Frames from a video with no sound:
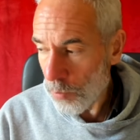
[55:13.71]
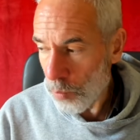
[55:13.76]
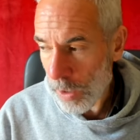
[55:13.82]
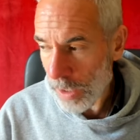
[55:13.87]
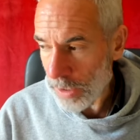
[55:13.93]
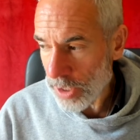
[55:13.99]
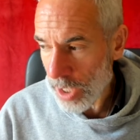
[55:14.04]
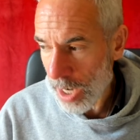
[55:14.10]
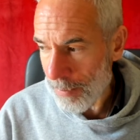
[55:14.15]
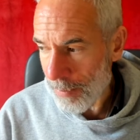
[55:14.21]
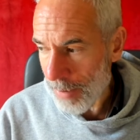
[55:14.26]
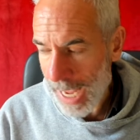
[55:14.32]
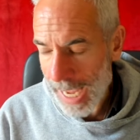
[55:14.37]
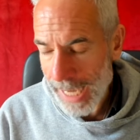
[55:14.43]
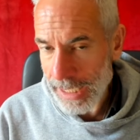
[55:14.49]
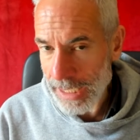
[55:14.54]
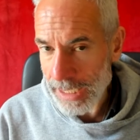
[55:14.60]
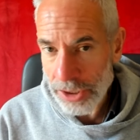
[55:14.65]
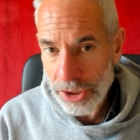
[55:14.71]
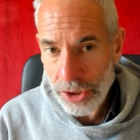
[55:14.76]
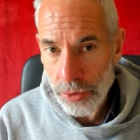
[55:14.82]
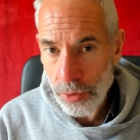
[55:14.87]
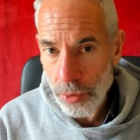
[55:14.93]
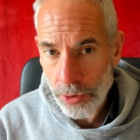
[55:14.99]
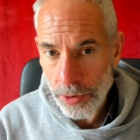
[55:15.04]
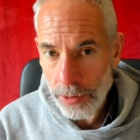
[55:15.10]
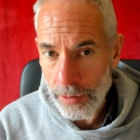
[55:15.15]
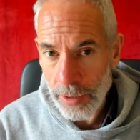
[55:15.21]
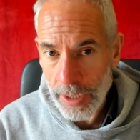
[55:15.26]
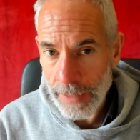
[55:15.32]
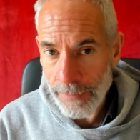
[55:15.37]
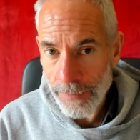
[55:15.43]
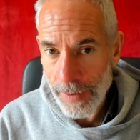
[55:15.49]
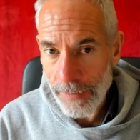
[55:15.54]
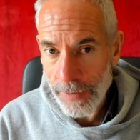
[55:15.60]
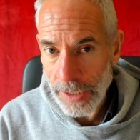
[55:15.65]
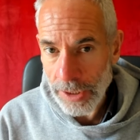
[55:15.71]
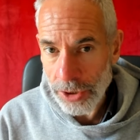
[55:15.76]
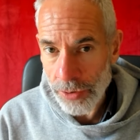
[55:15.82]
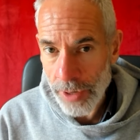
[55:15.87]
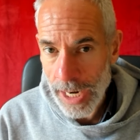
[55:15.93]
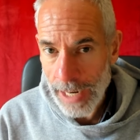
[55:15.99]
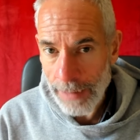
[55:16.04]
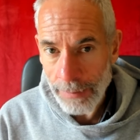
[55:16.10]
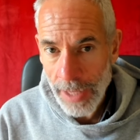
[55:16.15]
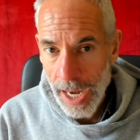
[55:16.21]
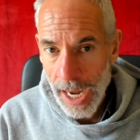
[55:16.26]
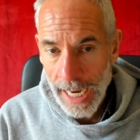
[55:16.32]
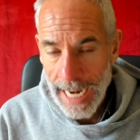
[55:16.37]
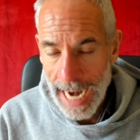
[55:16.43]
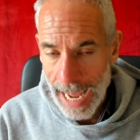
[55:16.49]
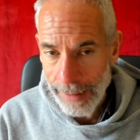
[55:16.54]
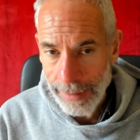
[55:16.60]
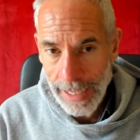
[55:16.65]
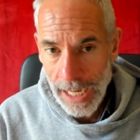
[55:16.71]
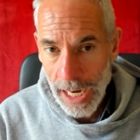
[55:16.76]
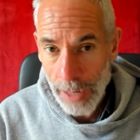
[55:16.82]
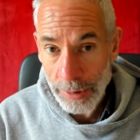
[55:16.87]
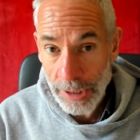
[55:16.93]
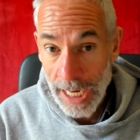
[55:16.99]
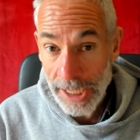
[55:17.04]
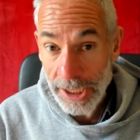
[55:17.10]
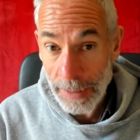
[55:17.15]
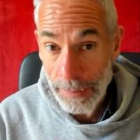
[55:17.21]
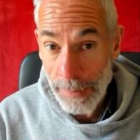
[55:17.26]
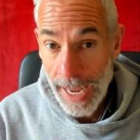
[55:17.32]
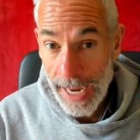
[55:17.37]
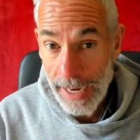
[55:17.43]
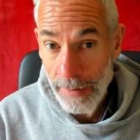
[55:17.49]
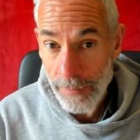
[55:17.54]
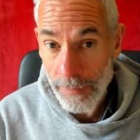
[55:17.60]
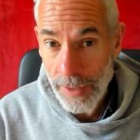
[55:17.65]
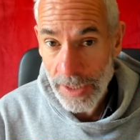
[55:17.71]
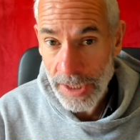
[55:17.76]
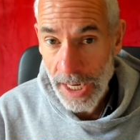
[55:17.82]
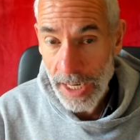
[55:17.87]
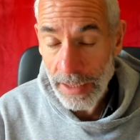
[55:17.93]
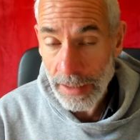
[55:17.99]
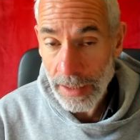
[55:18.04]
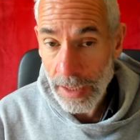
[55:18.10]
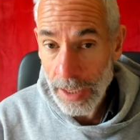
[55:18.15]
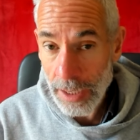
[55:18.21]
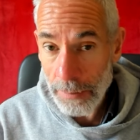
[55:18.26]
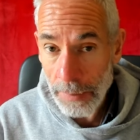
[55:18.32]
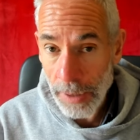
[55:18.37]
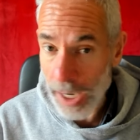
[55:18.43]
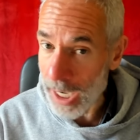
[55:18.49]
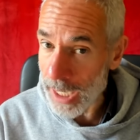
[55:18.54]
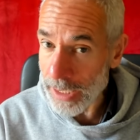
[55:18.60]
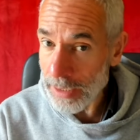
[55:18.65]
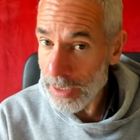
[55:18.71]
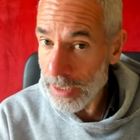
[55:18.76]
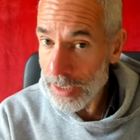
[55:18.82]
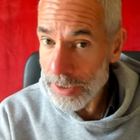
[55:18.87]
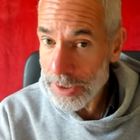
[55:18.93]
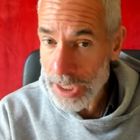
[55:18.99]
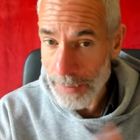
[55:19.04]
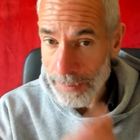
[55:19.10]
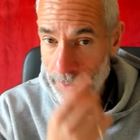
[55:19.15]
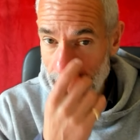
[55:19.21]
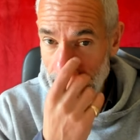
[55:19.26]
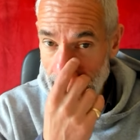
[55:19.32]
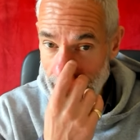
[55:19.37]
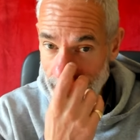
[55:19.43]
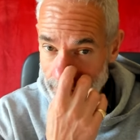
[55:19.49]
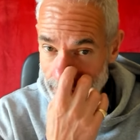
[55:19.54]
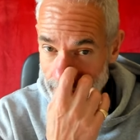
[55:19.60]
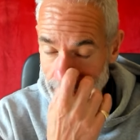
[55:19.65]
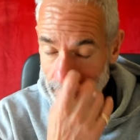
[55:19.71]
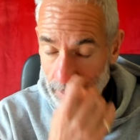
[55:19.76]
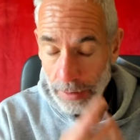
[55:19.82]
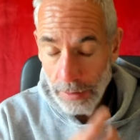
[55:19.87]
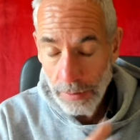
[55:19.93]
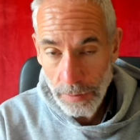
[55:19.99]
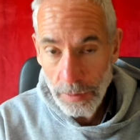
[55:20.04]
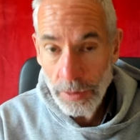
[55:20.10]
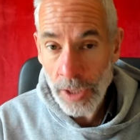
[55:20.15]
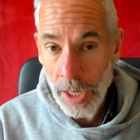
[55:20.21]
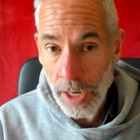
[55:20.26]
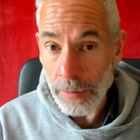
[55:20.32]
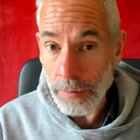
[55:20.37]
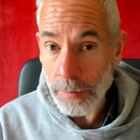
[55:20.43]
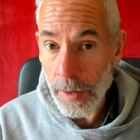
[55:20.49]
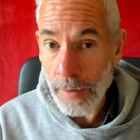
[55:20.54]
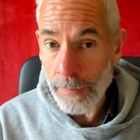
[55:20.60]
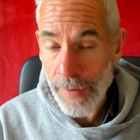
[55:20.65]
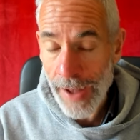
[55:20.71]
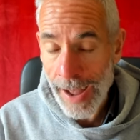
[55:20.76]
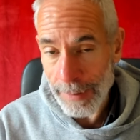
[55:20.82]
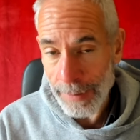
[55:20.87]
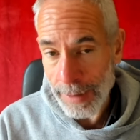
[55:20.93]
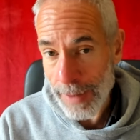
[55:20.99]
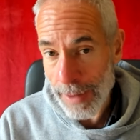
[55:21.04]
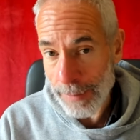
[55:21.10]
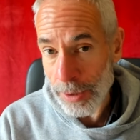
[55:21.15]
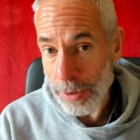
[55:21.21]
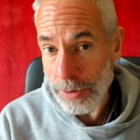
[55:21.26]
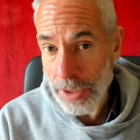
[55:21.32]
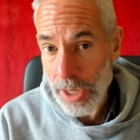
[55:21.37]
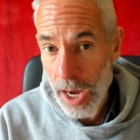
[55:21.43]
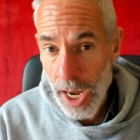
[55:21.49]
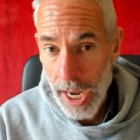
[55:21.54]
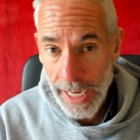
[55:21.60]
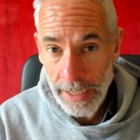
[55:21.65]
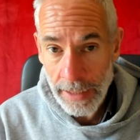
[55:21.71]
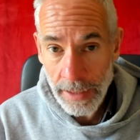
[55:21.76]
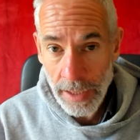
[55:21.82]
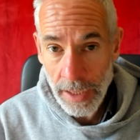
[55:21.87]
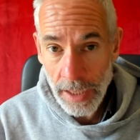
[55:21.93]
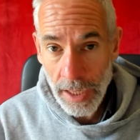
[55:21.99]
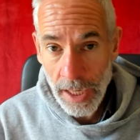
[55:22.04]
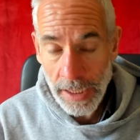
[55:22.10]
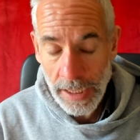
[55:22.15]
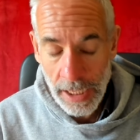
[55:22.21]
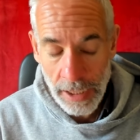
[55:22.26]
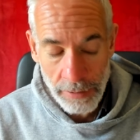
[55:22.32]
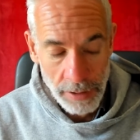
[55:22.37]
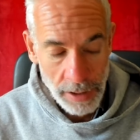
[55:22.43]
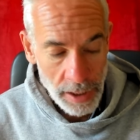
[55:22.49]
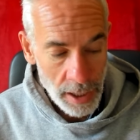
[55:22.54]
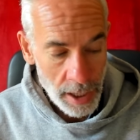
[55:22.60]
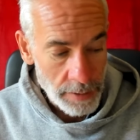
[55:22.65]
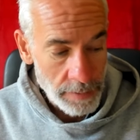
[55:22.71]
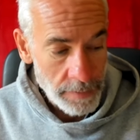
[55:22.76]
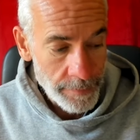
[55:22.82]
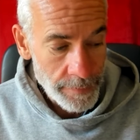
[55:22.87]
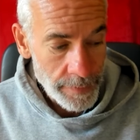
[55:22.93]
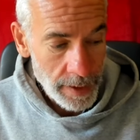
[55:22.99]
One time I had an extraordinarily vivid dream that I now think I was actually paid a visit by somebody, you know, a family member who died a year ago.